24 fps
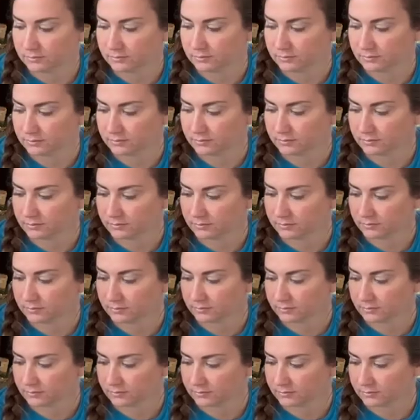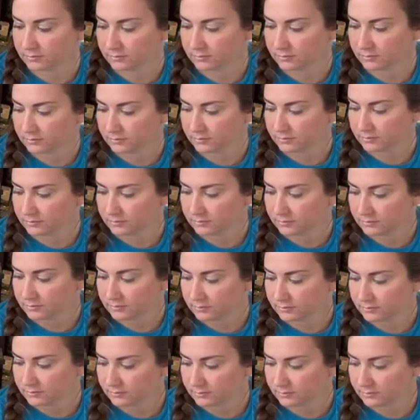
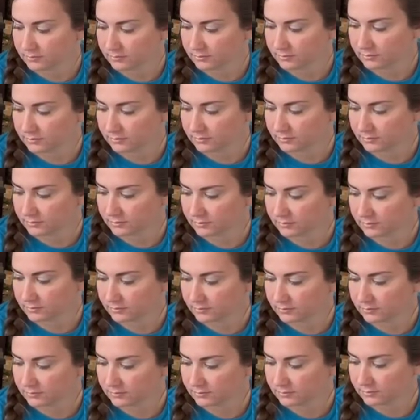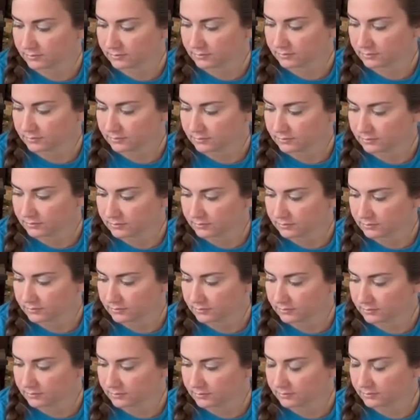
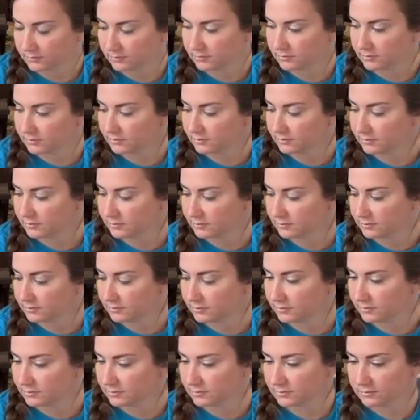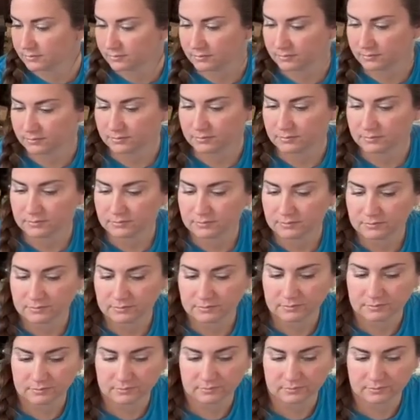
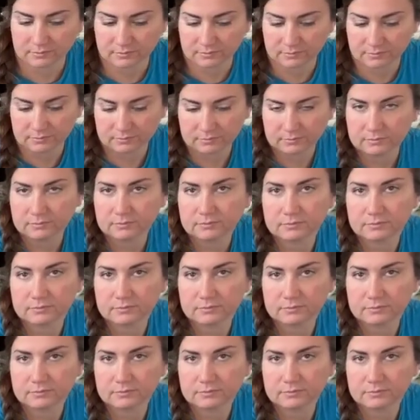No words are spoken by the person on screen.